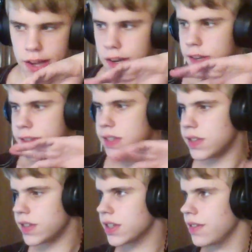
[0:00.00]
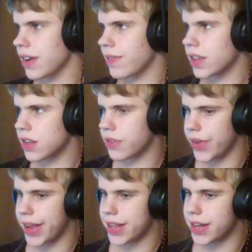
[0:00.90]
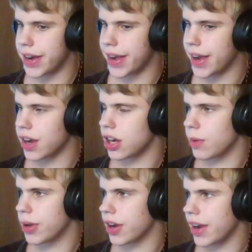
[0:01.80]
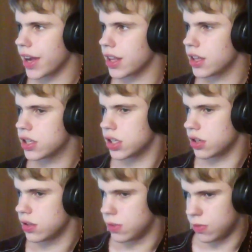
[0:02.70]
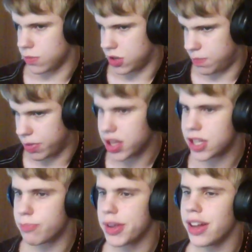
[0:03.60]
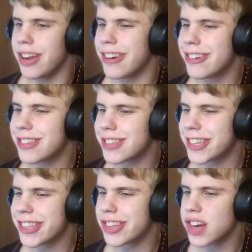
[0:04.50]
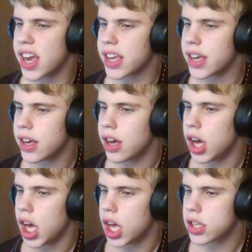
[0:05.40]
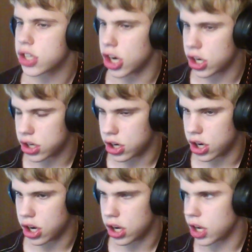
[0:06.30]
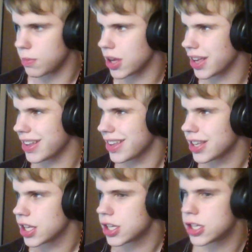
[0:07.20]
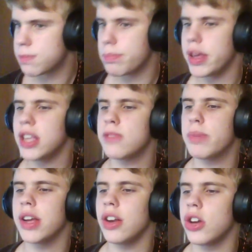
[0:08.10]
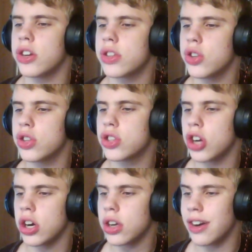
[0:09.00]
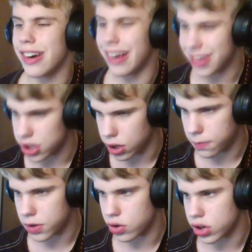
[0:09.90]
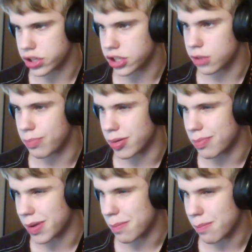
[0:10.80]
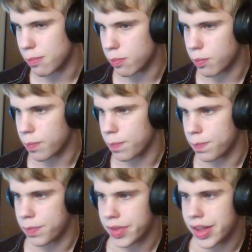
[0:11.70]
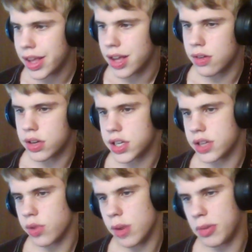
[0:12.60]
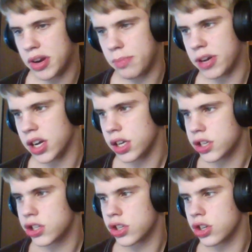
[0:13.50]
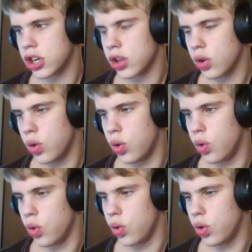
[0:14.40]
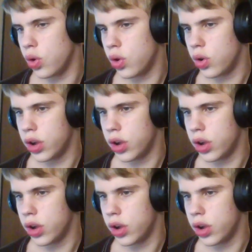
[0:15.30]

Hi guys, this is KeyBoardComedian and today I'm gonna be reacting to SpingeBill Learns the track Dark uh, I mean SpingeBill Learns the Dark Art of the Krusty Pooping, which is reuploaded by Scott Who.